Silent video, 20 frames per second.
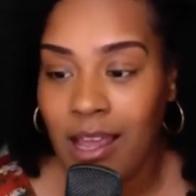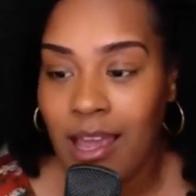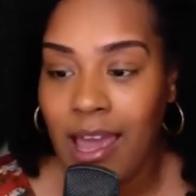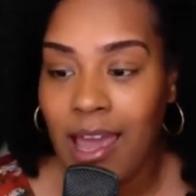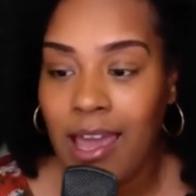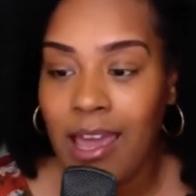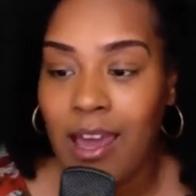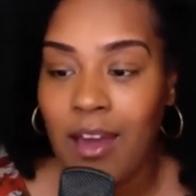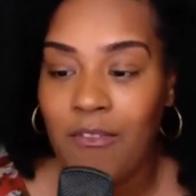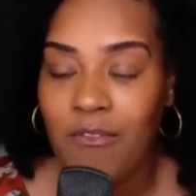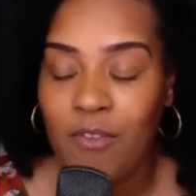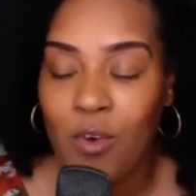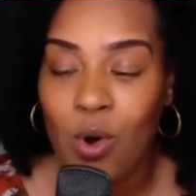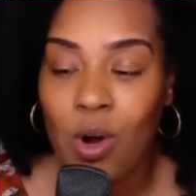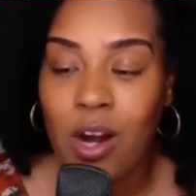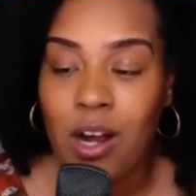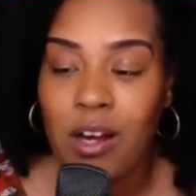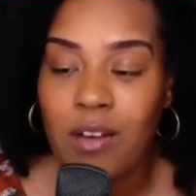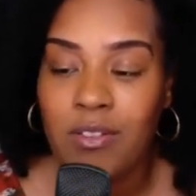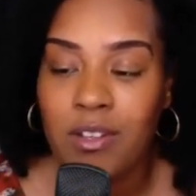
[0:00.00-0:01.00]
And
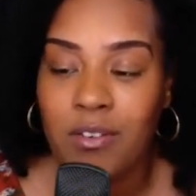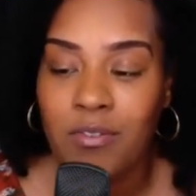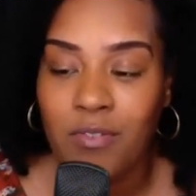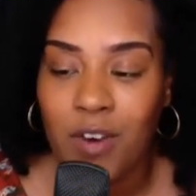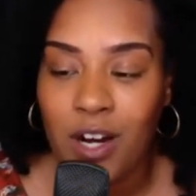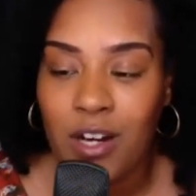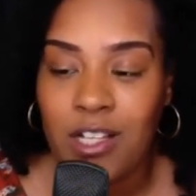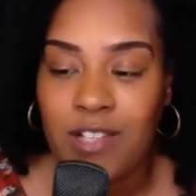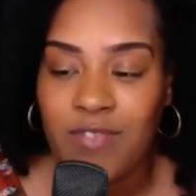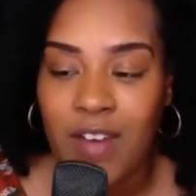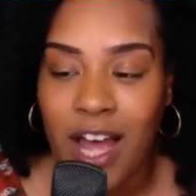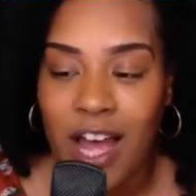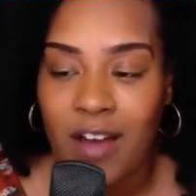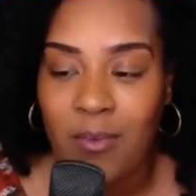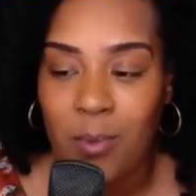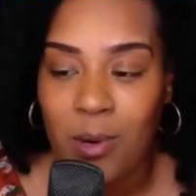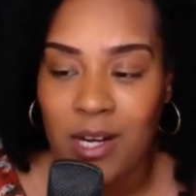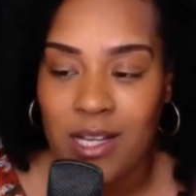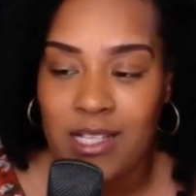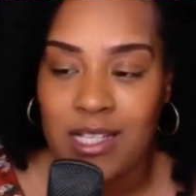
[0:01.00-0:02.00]
4 of the first 5
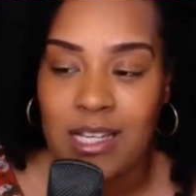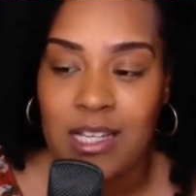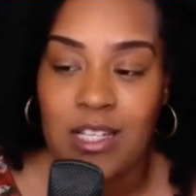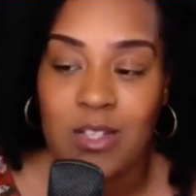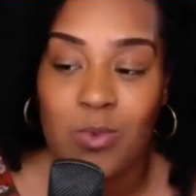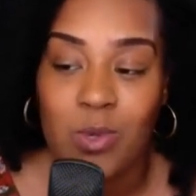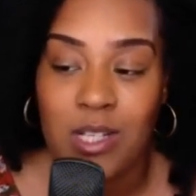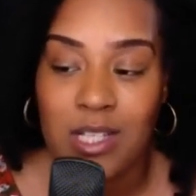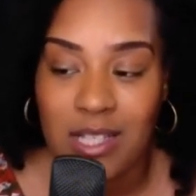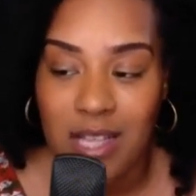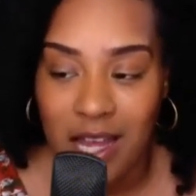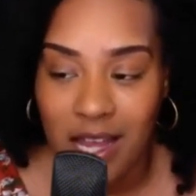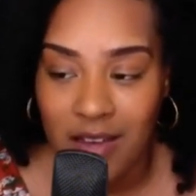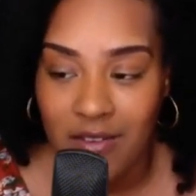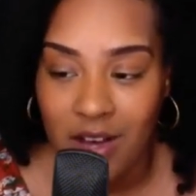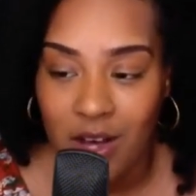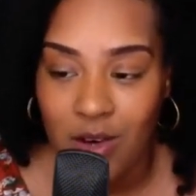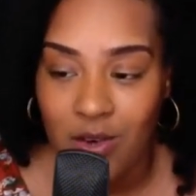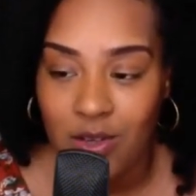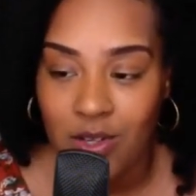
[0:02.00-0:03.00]
presidents were
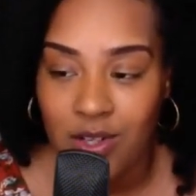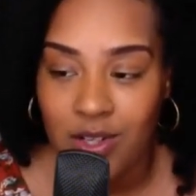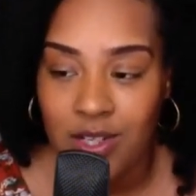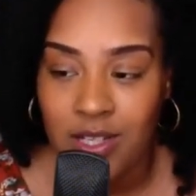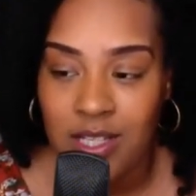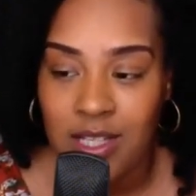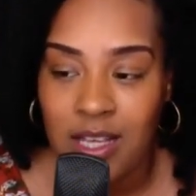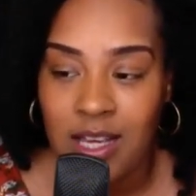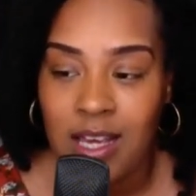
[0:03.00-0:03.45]
slaveholders.